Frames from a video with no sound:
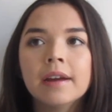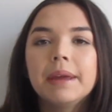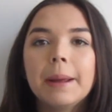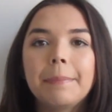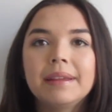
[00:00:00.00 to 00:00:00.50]

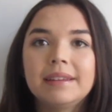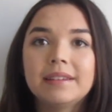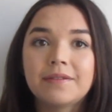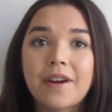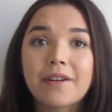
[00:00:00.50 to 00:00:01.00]
being busy
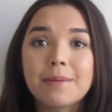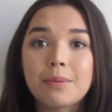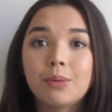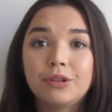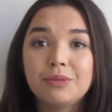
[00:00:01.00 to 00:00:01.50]
is a very
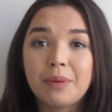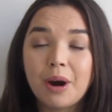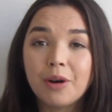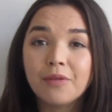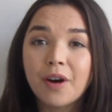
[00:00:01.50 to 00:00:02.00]
important
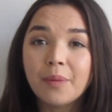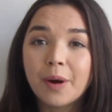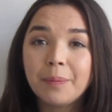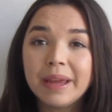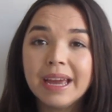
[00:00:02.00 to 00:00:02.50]
part of our
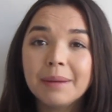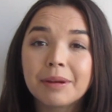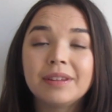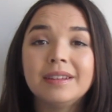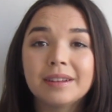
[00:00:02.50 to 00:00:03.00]
well-being
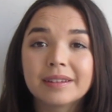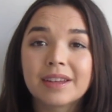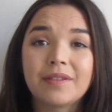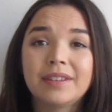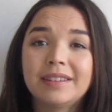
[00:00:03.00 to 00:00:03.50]
because it does
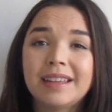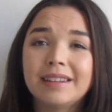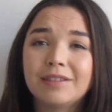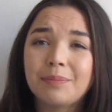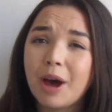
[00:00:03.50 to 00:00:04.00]
give us a
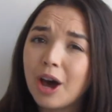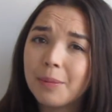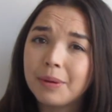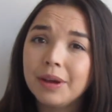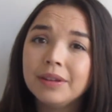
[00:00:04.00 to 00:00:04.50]
sense of
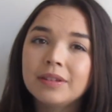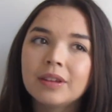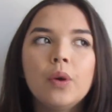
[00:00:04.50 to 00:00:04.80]
purpose,